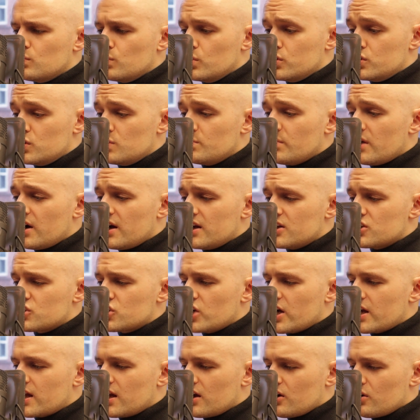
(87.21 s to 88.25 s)
Would you mind
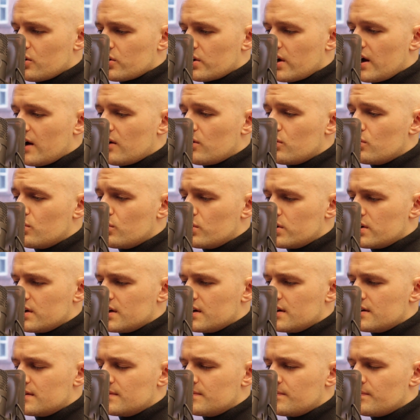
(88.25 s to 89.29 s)
checking on our order?
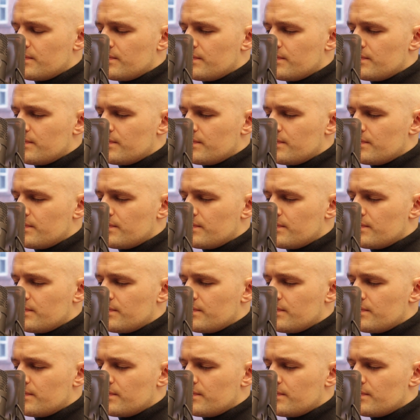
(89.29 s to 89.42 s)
